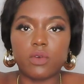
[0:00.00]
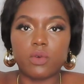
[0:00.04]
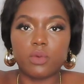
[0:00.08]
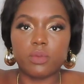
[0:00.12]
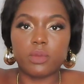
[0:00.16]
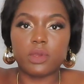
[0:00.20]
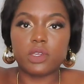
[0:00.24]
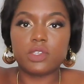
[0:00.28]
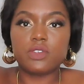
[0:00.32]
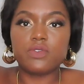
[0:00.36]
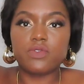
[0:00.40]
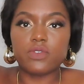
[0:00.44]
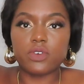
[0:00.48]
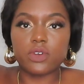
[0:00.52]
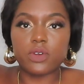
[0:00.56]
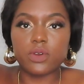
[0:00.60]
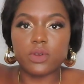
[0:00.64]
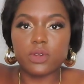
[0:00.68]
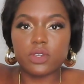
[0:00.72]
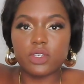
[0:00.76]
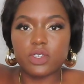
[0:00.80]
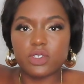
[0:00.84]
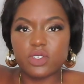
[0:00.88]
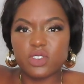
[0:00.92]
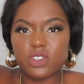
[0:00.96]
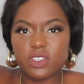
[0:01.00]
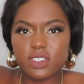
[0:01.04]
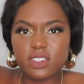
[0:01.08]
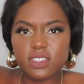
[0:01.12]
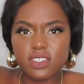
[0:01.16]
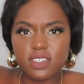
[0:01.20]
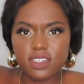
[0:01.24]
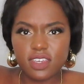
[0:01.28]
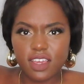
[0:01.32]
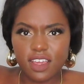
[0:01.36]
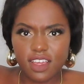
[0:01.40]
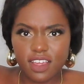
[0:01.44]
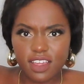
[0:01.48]
almost forgot, you just
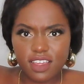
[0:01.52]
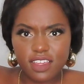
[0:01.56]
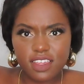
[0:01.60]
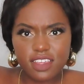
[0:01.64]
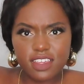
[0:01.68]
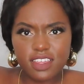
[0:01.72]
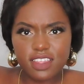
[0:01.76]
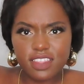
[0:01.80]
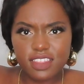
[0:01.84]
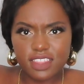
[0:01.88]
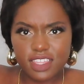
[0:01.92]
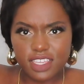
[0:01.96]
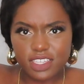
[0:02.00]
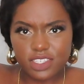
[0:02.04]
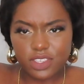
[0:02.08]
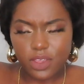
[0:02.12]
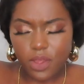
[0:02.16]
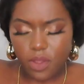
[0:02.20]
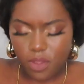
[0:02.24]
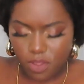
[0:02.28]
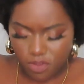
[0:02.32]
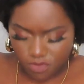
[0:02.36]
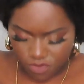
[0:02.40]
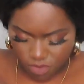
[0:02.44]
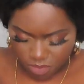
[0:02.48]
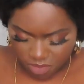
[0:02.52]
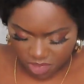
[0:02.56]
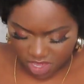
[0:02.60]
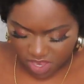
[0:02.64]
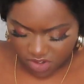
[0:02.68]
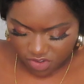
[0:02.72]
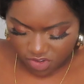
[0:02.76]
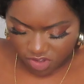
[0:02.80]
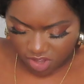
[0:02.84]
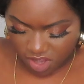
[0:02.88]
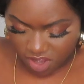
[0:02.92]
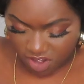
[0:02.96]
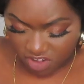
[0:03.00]
tuck this over
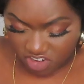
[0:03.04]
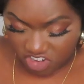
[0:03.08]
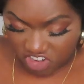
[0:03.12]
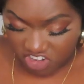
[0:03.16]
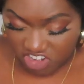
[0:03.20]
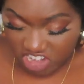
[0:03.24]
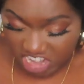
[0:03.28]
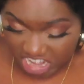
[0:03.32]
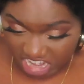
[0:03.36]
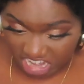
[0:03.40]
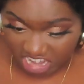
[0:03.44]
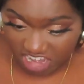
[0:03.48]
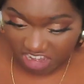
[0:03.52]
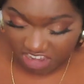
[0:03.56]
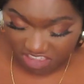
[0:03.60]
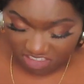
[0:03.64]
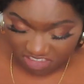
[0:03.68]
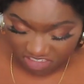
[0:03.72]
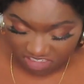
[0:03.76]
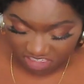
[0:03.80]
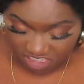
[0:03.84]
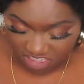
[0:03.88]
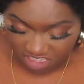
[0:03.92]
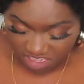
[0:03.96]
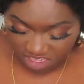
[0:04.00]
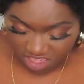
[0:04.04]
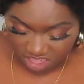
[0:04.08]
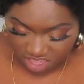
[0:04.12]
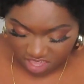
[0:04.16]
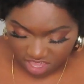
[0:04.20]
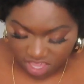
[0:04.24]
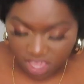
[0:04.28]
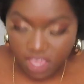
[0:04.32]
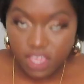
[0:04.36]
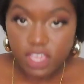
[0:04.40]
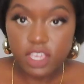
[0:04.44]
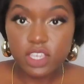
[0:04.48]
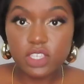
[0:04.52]
bit underneath.
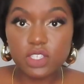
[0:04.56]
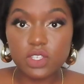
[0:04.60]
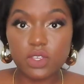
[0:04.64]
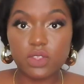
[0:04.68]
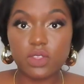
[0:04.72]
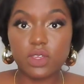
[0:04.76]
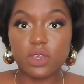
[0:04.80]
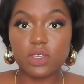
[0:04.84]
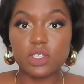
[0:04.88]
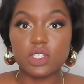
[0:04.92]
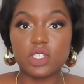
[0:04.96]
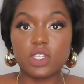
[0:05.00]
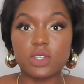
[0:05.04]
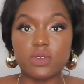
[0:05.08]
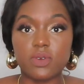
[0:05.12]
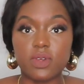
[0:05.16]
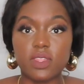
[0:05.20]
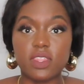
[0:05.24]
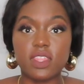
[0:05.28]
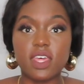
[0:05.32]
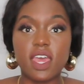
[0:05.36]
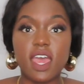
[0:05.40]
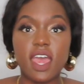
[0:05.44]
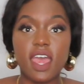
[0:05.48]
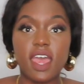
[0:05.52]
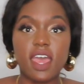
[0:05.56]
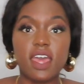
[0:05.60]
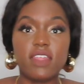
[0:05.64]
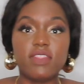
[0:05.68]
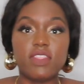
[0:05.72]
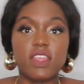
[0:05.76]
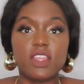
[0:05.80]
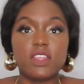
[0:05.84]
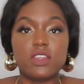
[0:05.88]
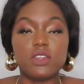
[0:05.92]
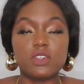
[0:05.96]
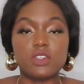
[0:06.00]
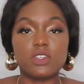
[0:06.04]
So those 2 are there, and
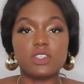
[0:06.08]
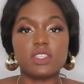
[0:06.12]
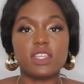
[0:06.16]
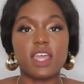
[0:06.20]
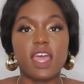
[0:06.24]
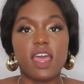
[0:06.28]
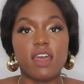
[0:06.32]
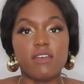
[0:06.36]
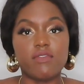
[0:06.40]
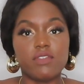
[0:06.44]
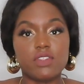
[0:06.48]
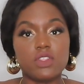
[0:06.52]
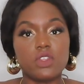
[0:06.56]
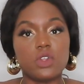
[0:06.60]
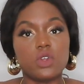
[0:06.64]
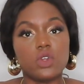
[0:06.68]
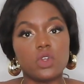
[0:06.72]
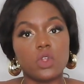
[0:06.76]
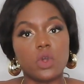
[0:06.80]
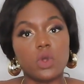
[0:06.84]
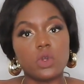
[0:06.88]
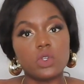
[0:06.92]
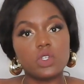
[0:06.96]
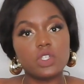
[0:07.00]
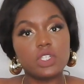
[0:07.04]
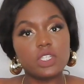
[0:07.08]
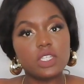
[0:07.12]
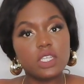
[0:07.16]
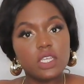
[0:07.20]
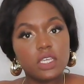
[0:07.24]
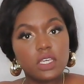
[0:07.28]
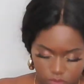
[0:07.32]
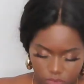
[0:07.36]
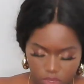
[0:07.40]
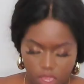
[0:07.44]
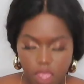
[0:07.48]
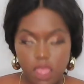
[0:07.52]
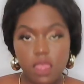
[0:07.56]
then you just have the knot.
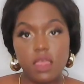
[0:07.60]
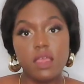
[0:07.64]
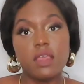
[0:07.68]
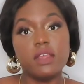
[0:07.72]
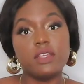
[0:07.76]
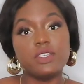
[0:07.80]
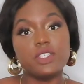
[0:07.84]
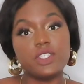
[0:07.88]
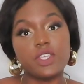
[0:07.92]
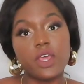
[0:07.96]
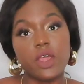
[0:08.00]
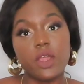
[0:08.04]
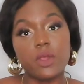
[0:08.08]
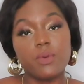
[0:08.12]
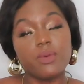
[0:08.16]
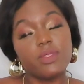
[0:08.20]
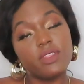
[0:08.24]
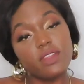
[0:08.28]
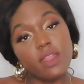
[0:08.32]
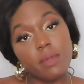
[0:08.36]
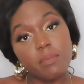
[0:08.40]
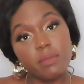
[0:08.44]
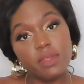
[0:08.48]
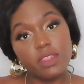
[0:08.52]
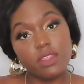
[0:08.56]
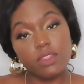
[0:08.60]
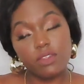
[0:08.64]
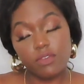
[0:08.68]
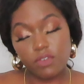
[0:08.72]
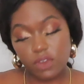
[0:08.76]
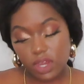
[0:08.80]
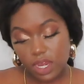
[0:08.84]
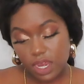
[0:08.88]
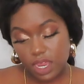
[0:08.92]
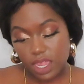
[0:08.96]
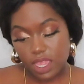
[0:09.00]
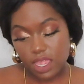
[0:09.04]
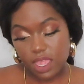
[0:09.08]
So with number
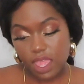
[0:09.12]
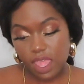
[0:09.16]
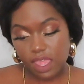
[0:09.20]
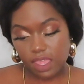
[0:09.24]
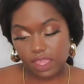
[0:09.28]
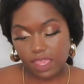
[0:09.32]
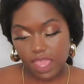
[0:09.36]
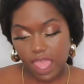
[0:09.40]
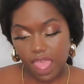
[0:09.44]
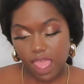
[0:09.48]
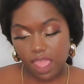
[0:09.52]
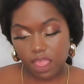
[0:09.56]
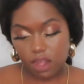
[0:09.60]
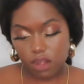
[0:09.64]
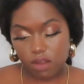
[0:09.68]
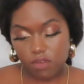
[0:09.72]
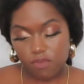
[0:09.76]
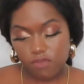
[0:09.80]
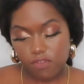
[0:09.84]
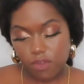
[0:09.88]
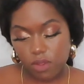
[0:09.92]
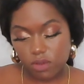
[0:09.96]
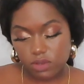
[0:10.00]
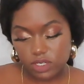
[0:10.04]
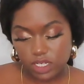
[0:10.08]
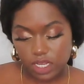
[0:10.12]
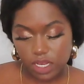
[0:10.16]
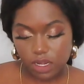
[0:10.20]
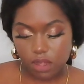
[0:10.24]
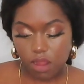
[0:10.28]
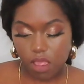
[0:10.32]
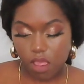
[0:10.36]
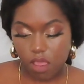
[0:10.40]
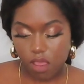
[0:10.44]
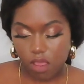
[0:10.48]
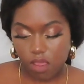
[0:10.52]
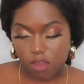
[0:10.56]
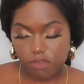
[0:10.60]
3, again, fold it in
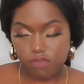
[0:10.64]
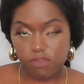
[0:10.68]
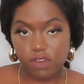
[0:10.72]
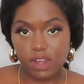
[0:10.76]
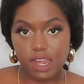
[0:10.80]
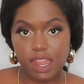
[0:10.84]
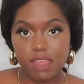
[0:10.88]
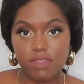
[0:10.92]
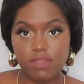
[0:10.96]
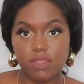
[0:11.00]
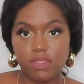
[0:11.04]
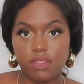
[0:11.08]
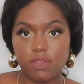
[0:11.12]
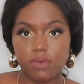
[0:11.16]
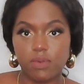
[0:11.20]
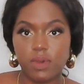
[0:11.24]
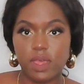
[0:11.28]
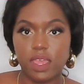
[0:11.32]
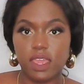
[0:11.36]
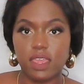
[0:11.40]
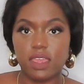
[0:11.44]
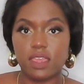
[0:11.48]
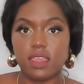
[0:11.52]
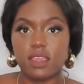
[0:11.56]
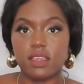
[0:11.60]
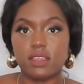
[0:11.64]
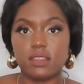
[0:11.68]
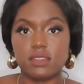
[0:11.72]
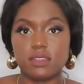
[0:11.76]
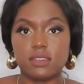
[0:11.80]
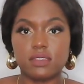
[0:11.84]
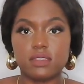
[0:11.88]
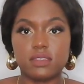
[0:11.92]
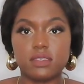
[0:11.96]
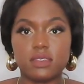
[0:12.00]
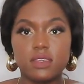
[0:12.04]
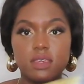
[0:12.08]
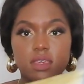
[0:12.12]
half
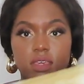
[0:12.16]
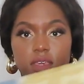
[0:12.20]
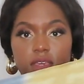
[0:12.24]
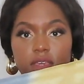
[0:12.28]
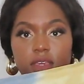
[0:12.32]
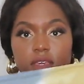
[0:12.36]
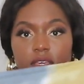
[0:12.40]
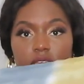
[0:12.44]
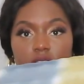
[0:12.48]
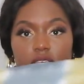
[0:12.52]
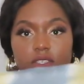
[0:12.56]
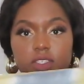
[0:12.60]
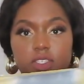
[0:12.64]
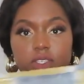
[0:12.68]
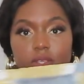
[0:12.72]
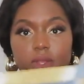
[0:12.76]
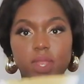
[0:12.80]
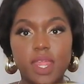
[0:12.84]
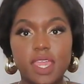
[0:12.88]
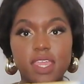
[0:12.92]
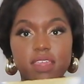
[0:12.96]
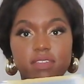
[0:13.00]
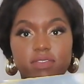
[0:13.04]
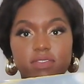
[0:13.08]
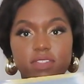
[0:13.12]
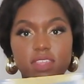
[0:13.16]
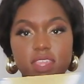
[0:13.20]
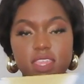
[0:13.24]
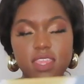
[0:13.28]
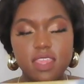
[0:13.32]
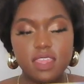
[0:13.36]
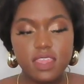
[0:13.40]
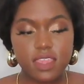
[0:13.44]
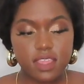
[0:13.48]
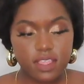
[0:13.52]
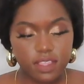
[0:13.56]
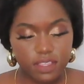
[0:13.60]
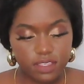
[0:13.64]
lengthways, so like
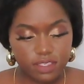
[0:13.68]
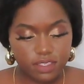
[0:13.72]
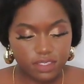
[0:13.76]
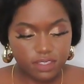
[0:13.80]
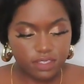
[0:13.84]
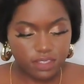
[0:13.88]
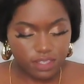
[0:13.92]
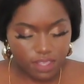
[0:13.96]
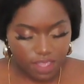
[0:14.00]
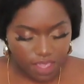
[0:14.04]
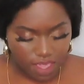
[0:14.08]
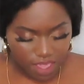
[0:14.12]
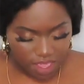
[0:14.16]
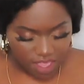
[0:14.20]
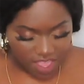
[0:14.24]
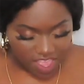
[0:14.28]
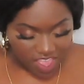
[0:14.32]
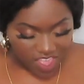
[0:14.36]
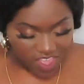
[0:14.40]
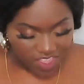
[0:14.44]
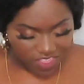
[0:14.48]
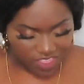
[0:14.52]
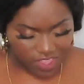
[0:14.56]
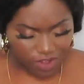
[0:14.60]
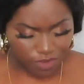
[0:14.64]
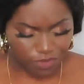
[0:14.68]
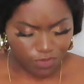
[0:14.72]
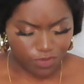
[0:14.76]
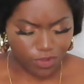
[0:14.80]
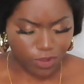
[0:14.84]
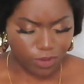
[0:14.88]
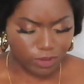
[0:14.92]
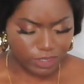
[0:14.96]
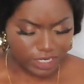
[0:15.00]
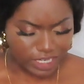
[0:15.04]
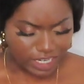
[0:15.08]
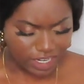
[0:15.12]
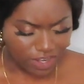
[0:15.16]
this, and then
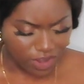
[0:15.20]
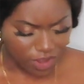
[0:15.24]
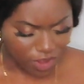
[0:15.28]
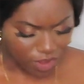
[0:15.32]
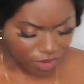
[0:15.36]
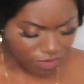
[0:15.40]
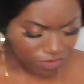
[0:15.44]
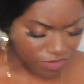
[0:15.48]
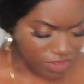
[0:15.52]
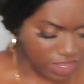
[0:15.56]
fold it in half